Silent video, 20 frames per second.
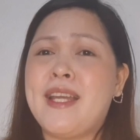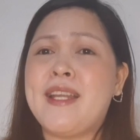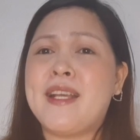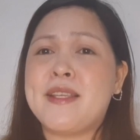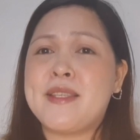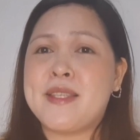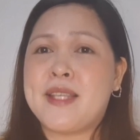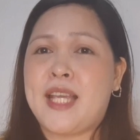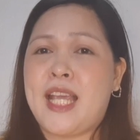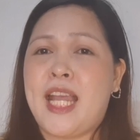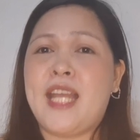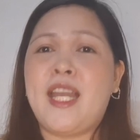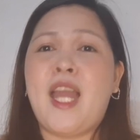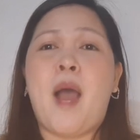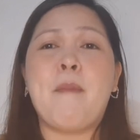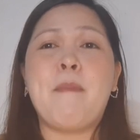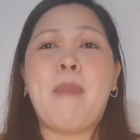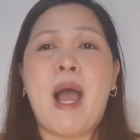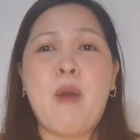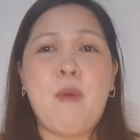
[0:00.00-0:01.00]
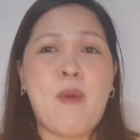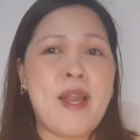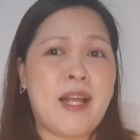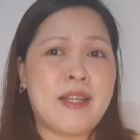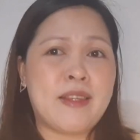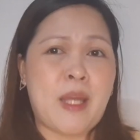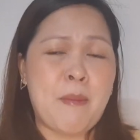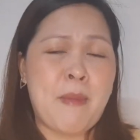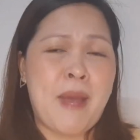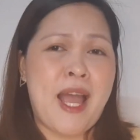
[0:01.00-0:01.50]
ng skin, bawal
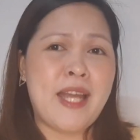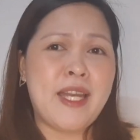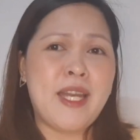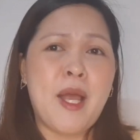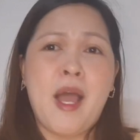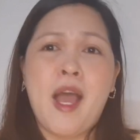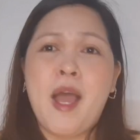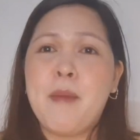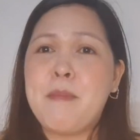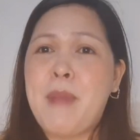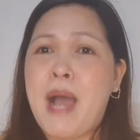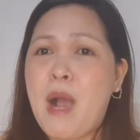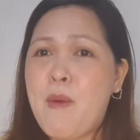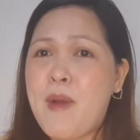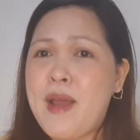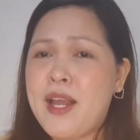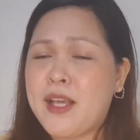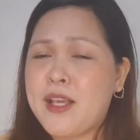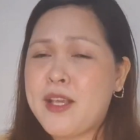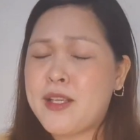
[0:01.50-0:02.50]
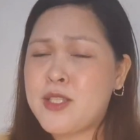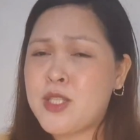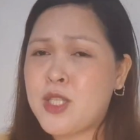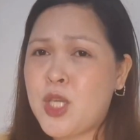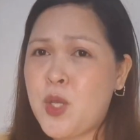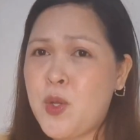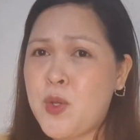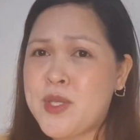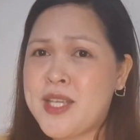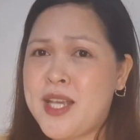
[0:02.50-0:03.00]
ang tamad, bawal ang
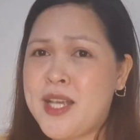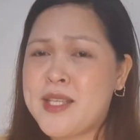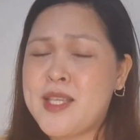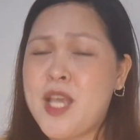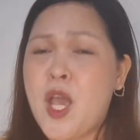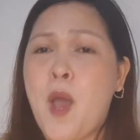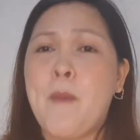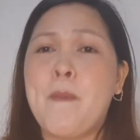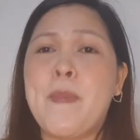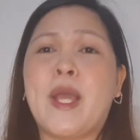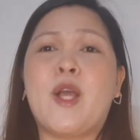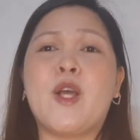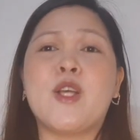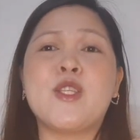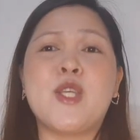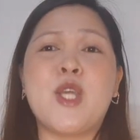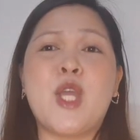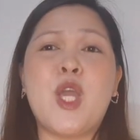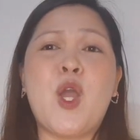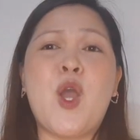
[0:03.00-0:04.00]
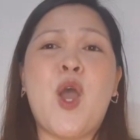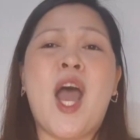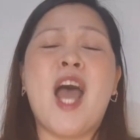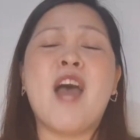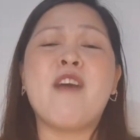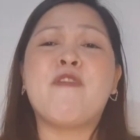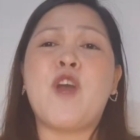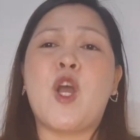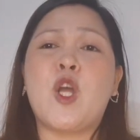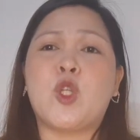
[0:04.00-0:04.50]
excuses because you
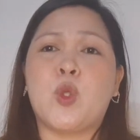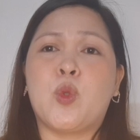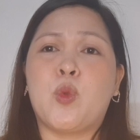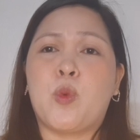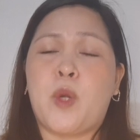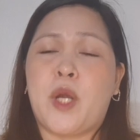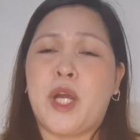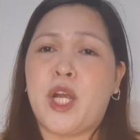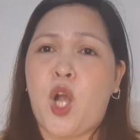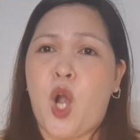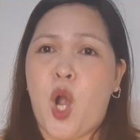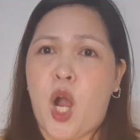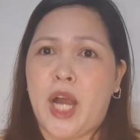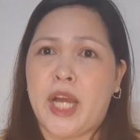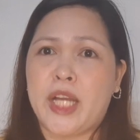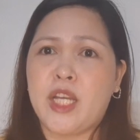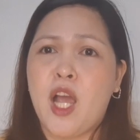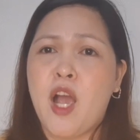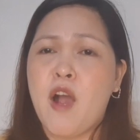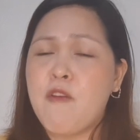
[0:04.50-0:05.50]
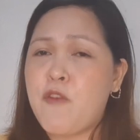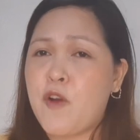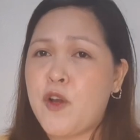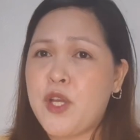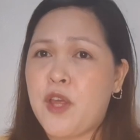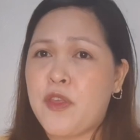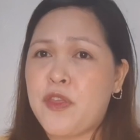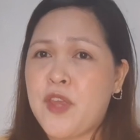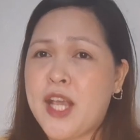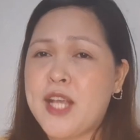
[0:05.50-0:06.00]
have to work hard for
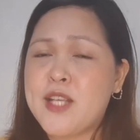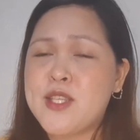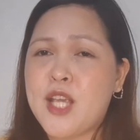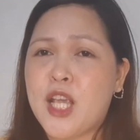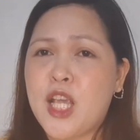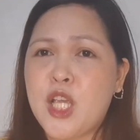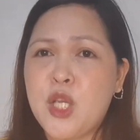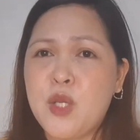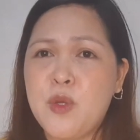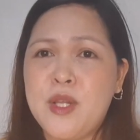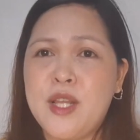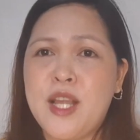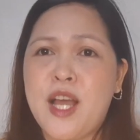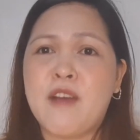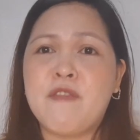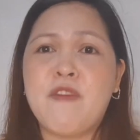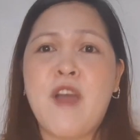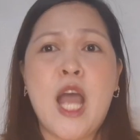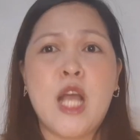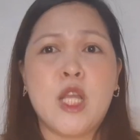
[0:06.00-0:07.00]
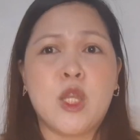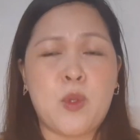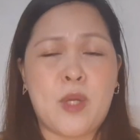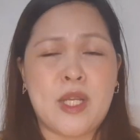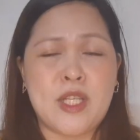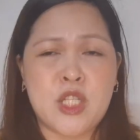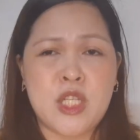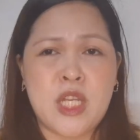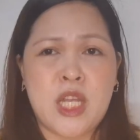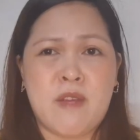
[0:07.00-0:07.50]
the things you love to
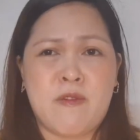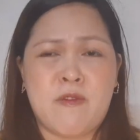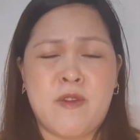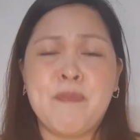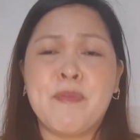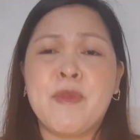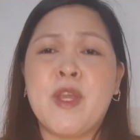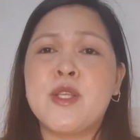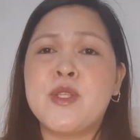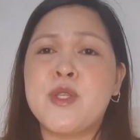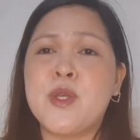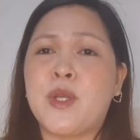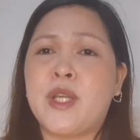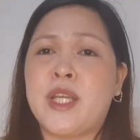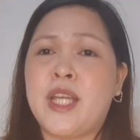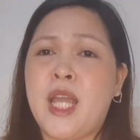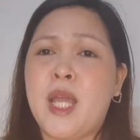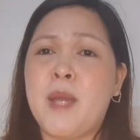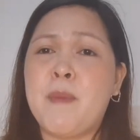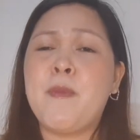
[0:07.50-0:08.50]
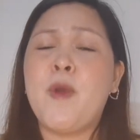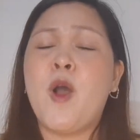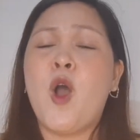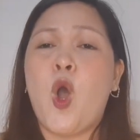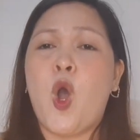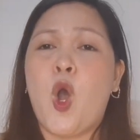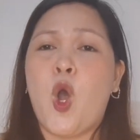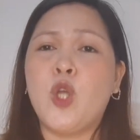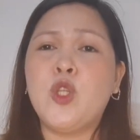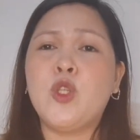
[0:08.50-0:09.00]
achieve. So keep
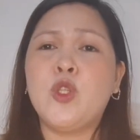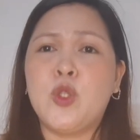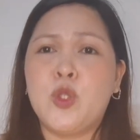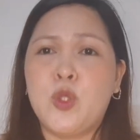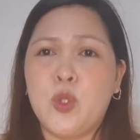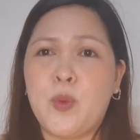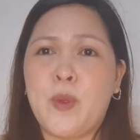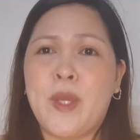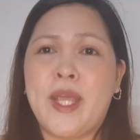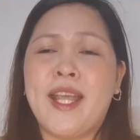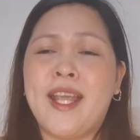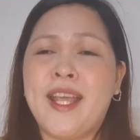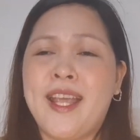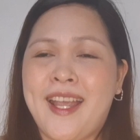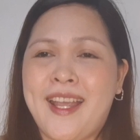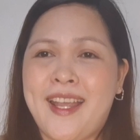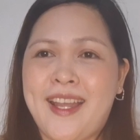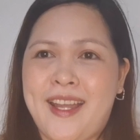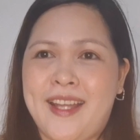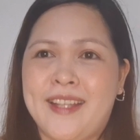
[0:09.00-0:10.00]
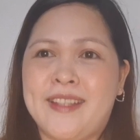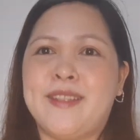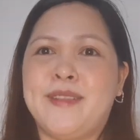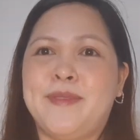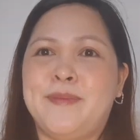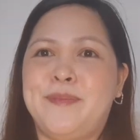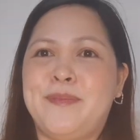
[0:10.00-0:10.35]
on doing it.